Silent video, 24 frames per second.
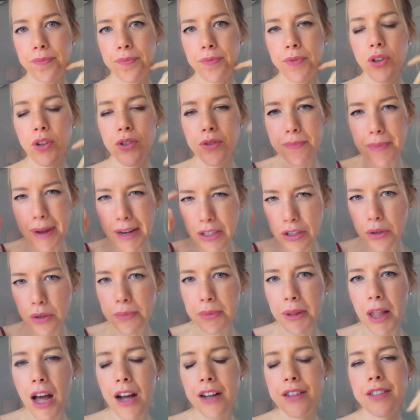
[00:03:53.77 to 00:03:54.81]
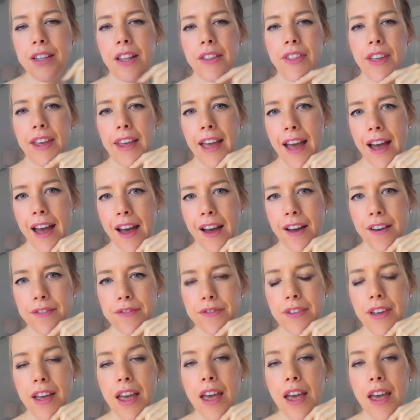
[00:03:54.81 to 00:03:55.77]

those mental blocks that they have,